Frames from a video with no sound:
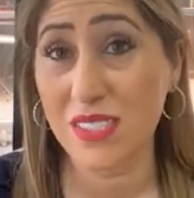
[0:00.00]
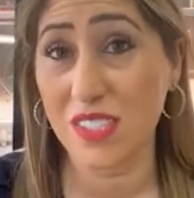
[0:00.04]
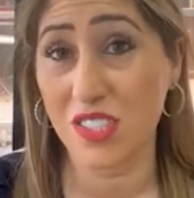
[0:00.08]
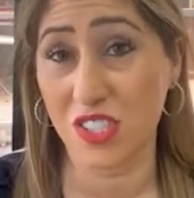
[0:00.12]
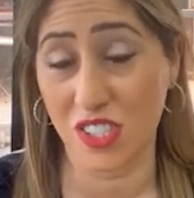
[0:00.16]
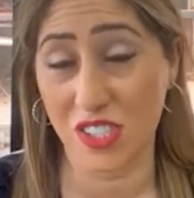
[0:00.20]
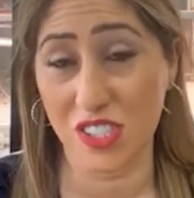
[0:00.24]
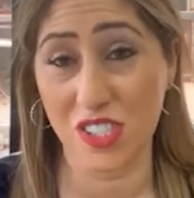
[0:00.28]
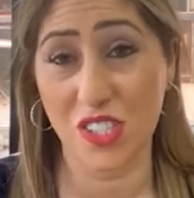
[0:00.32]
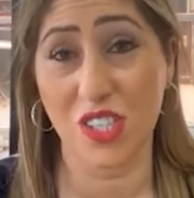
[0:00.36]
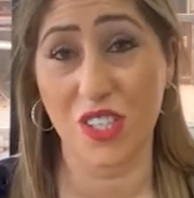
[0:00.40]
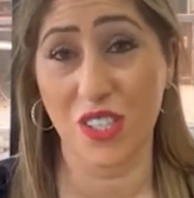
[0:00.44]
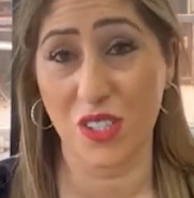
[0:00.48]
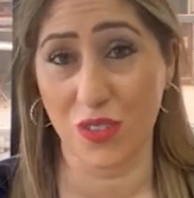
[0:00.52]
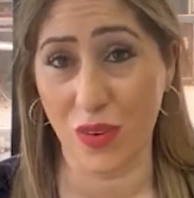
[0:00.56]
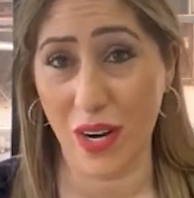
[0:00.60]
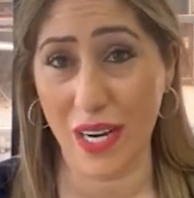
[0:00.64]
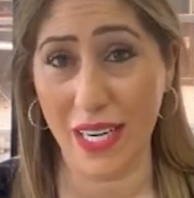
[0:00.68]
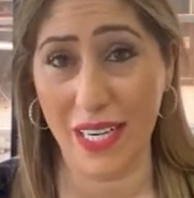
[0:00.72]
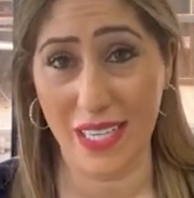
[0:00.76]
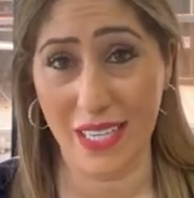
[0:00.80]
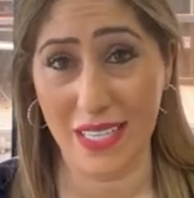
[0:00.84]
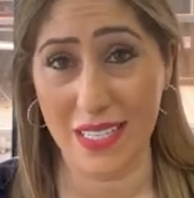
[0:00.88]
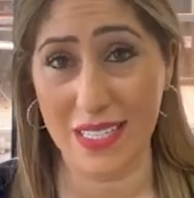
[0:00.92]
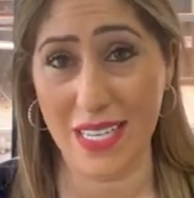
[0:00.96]
She started
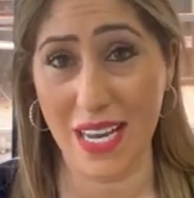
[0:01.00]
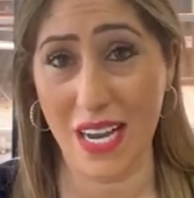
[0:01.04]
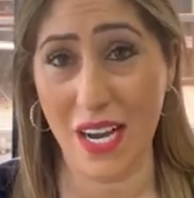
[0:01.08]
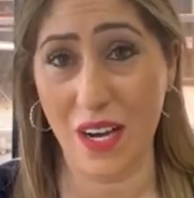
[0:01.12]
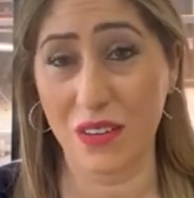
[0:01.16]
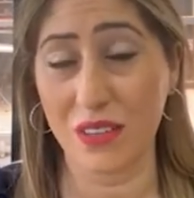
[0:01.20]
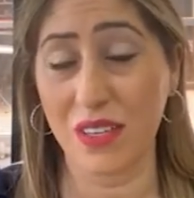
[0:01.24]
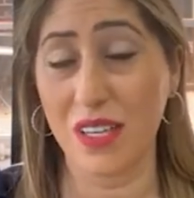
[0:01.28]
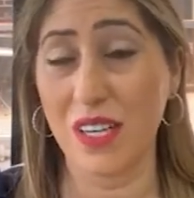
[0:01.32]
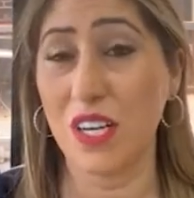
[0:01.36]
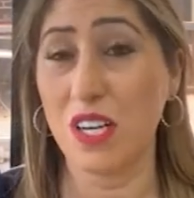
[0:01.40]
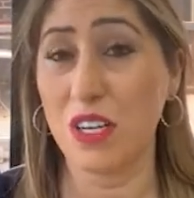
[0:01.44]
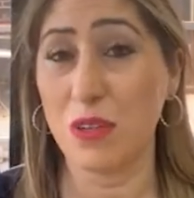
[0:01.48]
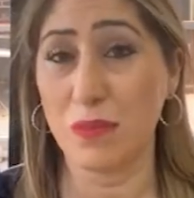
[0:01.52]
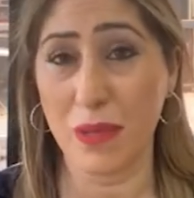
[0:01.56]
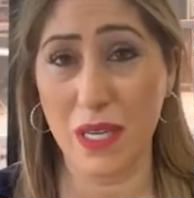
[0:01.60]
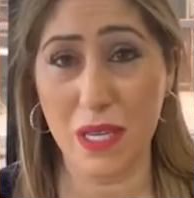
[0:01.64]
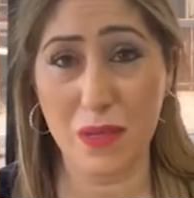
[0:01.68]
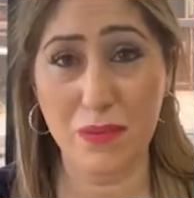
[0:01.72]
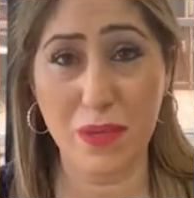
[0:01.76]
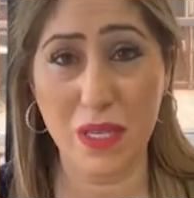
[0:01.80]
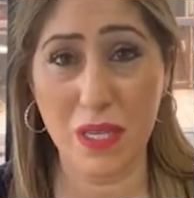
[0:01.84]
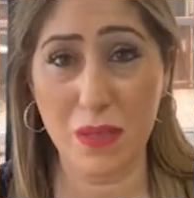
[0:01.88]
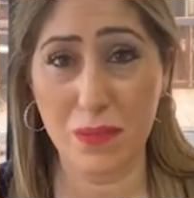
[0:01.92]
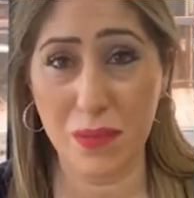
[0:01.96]
writing it down,
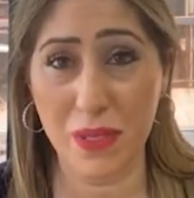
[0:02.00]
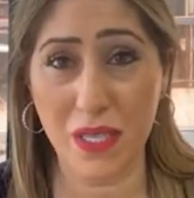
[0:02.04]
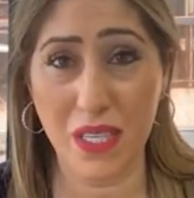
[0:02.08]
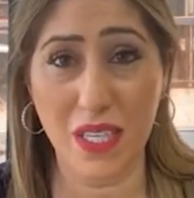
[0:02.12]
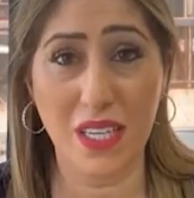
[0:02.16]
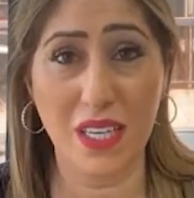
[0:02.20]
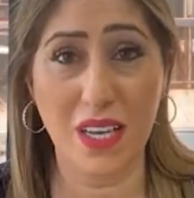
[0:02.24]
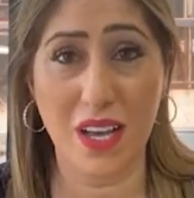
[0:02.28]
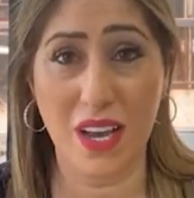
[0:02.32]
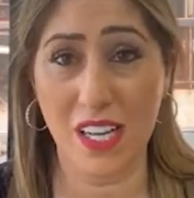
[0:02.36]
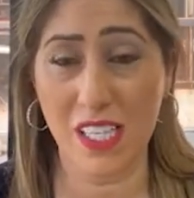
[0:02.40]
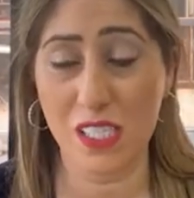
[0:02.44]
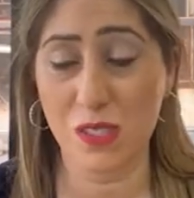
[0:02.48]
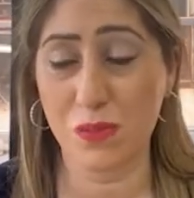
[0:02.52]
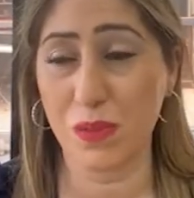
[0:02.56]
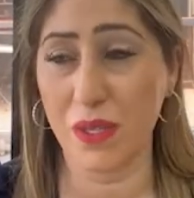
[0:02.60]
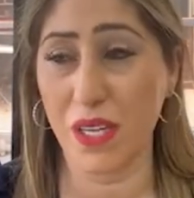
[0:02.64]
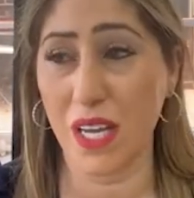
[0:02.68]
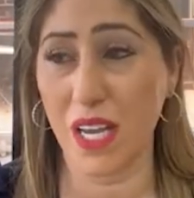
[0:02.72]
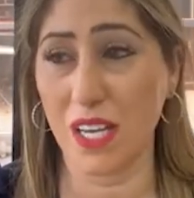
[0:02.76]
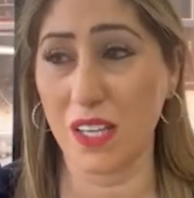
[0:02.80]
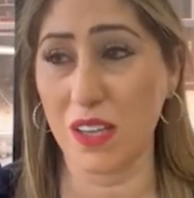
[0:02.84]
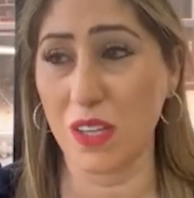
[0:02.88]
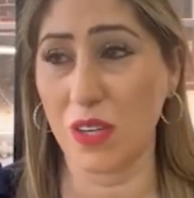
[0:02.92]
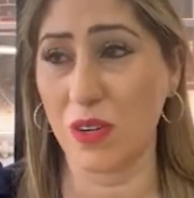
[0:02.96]
PPP
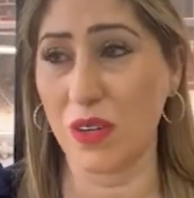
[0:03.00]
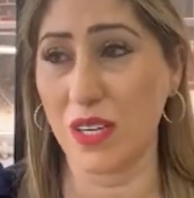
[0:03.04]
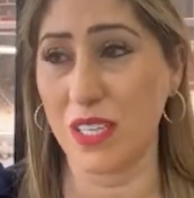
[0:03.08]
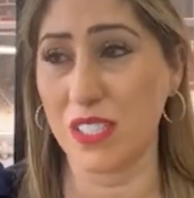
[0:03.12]
SBA loan.